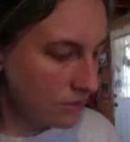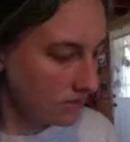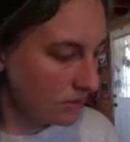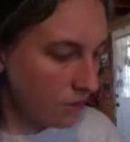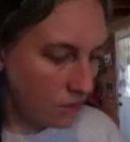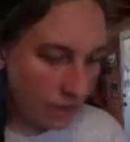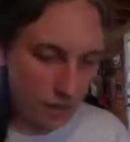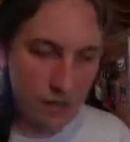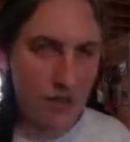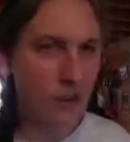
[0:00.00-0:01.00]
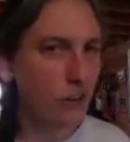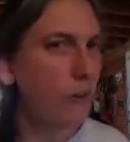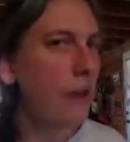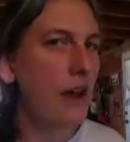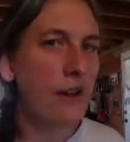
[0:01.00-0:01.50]
Sewing,
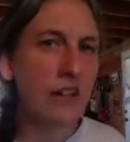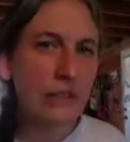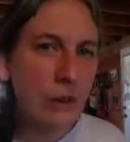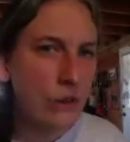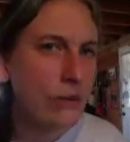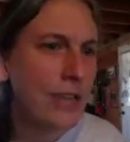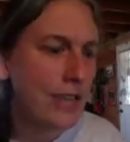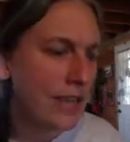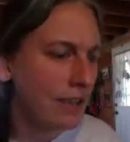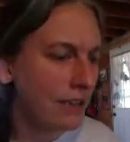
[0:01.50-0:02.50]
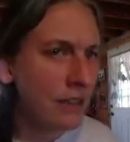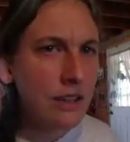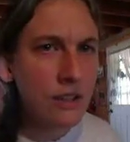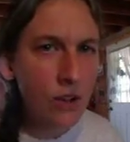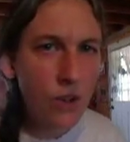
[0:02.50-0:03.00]
repairing clothing,
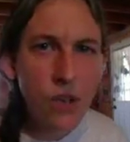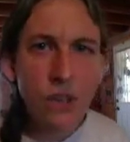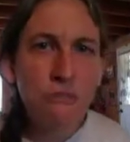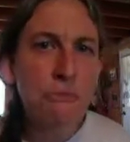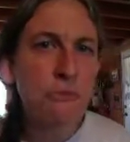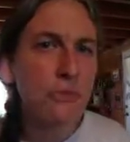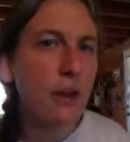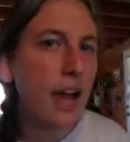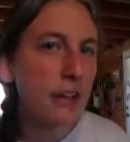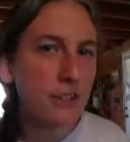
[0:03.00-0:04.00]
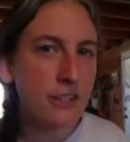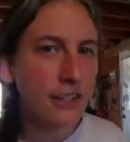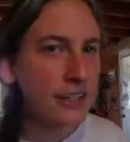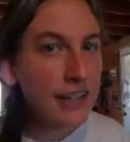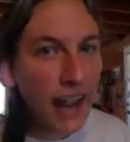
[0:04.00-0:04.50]
cooking from scratch,
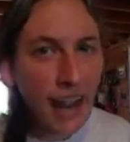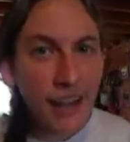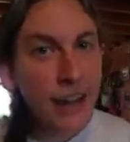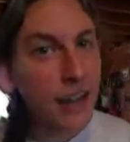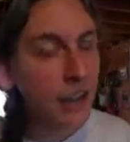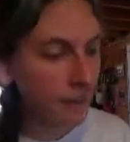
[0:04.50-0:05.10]
canning,